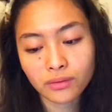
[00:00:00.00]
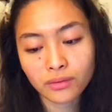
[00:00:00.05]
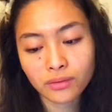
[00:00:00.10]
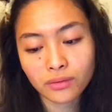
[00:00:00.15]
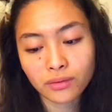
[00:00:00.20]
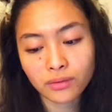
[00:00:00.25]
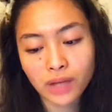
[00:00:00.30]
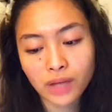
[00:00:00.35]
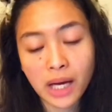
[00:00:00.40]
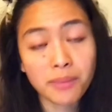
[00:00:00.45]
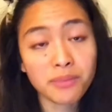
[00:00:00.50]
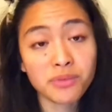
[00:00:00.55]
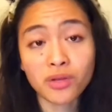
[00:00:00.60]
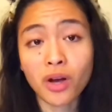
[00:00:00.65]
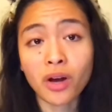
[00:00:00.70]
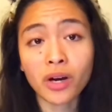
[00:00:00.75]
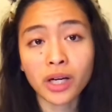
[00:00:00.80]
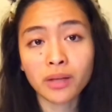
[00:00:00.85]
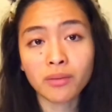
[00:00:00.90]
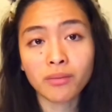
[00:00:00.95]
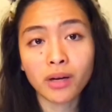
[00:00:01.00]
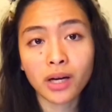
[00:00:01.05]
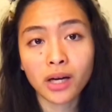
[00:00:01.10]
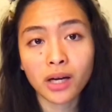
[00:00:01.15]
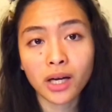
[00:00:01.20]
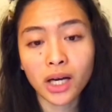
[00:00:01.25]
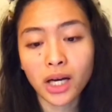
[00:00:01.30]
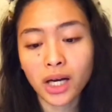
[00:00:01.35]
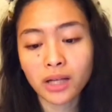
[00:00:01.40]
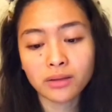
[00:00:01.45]
I'm sorry, but
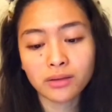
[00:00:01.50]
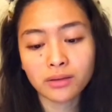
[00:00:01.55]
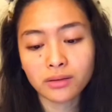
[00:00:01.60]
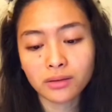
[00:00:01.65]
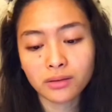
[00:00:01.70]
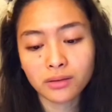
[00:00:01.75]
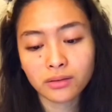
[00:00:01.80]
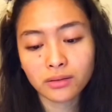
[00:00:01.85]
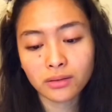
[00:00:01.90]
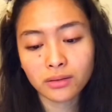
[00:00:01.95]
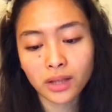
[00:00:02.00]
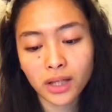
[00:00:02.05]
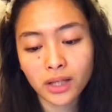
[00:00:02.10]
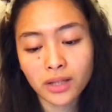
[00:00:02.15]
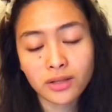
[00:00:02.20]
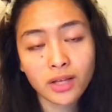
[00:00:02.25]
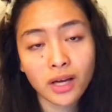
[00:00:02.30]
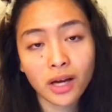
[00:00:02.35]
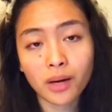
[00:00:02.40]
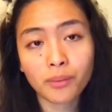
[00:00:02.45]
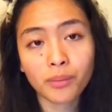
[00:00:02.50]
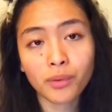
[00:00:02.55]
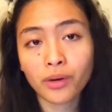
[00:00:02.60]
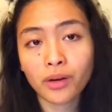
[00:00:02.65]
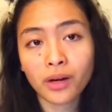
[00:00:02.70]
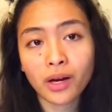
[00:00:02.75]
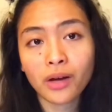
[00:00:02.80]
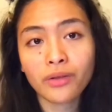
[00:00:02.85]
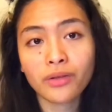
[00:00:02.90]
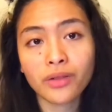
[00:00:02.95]
I just gotta put it
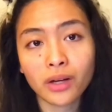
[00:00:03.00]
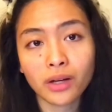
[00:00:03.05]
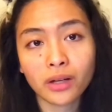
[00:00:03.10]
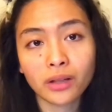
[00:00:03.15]
out there.